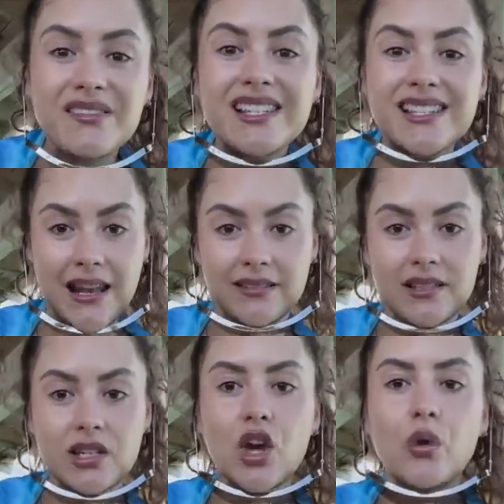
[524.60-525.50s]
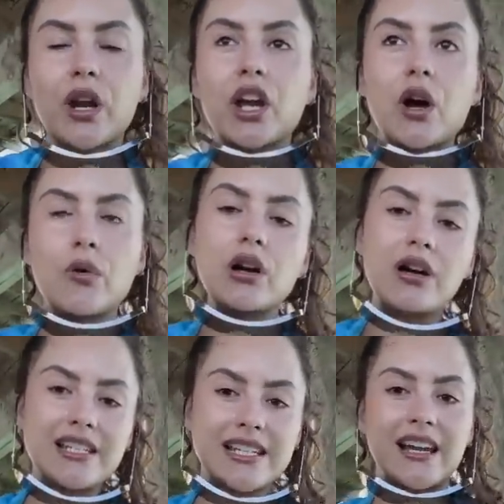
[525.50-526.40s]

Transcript: of scent, when I go on holiday,